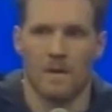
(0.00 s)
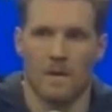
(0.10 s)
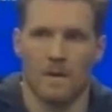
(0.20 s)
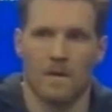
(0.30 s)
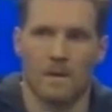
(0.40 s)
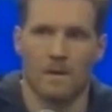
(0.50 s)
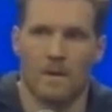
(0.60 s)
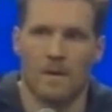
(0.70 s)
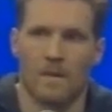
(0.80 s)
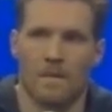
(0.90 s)

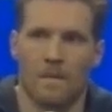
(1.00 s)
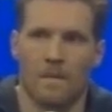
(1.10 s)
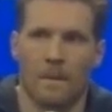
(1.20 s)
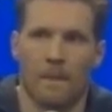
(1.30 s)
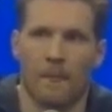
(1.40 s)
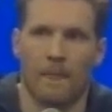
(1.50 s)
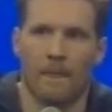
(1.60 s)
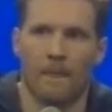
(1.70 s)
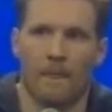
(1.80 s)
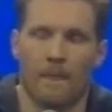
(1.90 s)

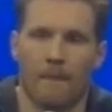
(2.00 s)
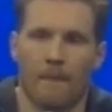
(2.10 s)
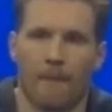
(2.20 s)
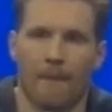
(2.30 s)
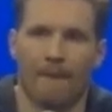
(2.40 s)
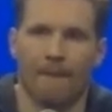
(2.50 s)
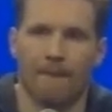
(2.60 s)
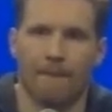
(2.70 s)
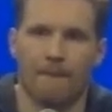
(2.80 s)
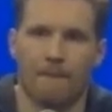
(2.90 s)

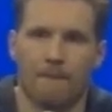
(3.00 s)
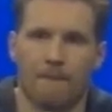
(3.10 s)
[no speech]